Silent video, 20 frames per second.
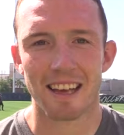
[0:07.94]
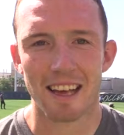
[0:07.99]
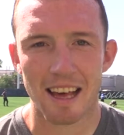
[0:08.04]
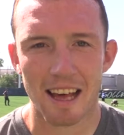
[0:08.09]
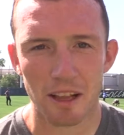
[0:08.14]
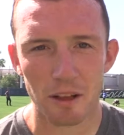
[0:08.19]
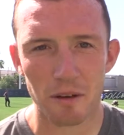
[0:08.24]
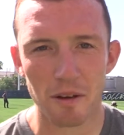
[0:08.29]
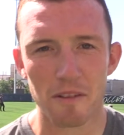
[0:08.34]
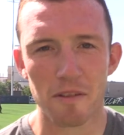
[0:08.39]

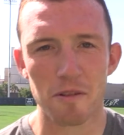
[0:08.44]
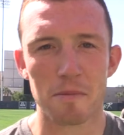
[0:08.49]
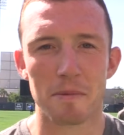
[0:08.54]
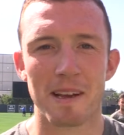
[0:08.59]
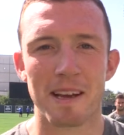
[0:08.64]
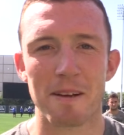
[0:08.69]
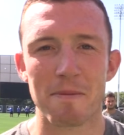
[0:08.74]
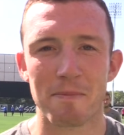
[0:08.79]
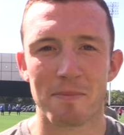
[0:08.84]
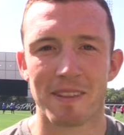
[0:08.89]
Hello
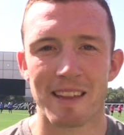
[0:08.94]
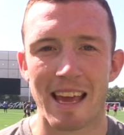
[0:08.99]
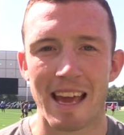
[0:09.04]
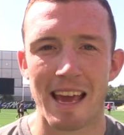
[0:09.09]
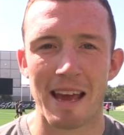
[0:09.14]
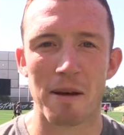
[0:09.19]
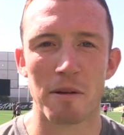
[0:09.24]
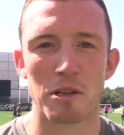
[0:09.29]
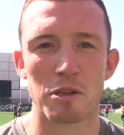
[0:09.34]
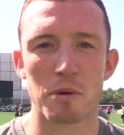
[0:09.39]
everybody,
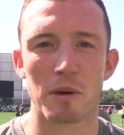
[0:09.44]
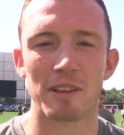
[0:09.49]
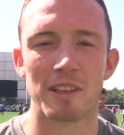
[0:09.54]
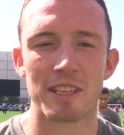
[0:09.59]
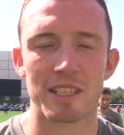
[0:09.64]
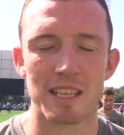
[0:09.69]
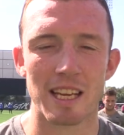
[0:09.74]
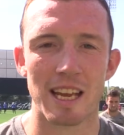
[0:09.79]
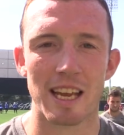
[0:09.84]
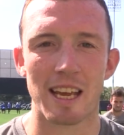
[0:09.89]
I just want to
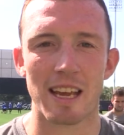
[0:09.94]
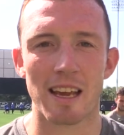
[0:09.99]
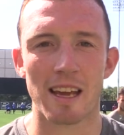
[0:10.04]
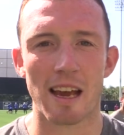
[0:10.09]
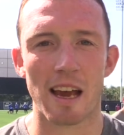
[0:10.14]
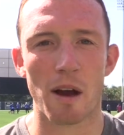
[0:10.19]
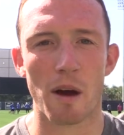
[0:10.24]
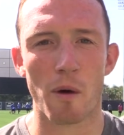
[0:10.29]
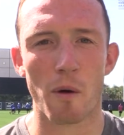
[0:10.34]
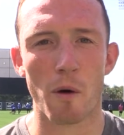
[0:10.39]
say
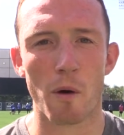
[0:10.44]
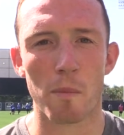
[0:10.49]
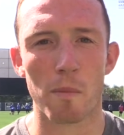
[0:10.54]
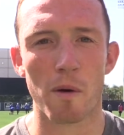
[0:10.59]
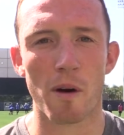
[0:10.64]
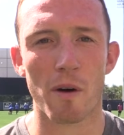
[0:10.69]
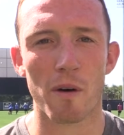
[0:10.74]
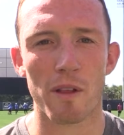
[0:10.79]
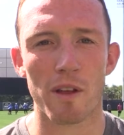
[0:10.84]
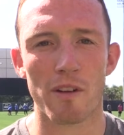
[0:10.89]
I hope
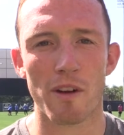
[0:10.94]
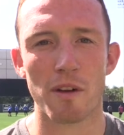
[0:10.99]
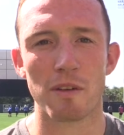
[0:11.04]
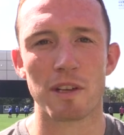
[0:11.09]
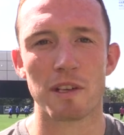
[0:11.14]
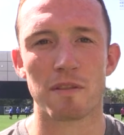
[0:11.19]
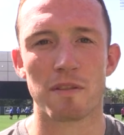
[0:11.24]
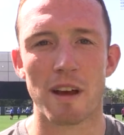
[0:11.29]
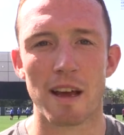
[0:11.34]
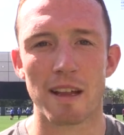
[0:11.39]
all the
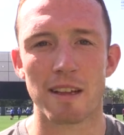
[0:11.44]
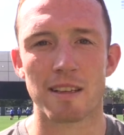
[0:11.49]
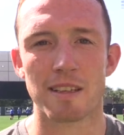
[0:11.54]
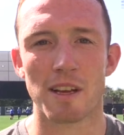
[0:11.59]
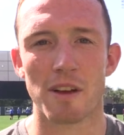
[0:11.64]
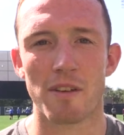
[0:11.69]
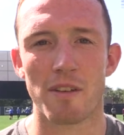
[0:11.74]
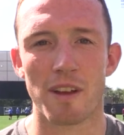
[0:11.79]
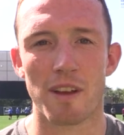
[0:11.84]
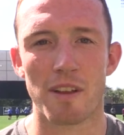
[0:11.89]
Rowdies fans
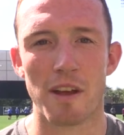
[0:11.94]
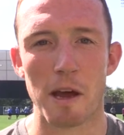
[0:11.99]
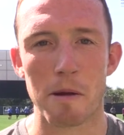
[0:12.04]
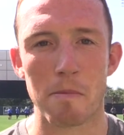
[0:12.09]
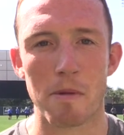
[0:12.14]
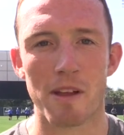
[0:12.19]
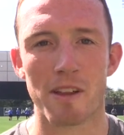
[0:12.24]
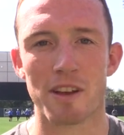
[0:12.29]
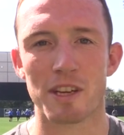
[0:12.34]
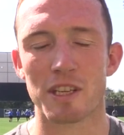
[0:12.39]
out there that are
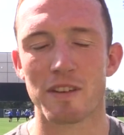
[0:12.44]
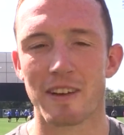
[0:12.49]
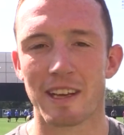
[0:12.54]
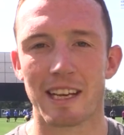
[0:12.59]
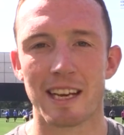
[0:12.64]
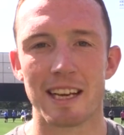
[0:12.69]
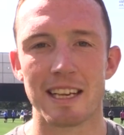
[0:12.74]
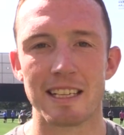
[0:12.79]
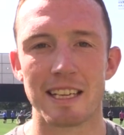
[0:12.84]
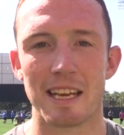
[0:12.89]
mothers have a
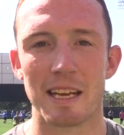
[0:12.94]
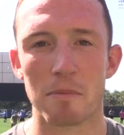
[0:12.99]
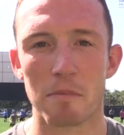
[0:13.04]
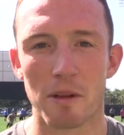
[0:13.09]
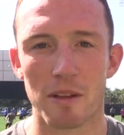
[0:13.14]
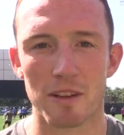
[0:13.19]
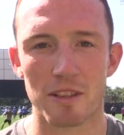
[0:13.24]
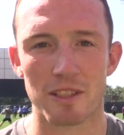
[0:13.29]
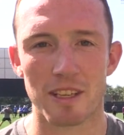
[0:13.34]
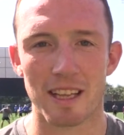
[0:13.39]
great day,
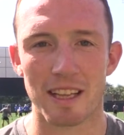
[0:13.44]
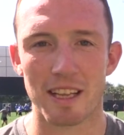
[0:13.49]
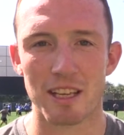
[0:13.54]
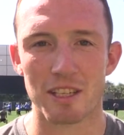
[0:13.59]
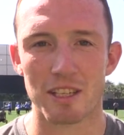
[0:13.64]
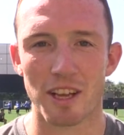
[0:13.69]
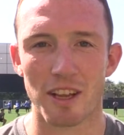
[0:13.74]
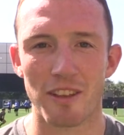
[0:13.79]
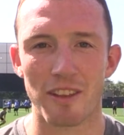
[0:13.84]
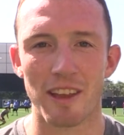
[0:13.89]
Mother's Day this
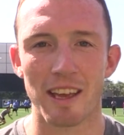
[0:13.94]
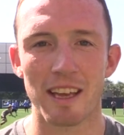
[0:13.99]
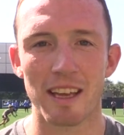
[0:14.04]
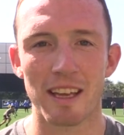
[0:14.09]
Sunday,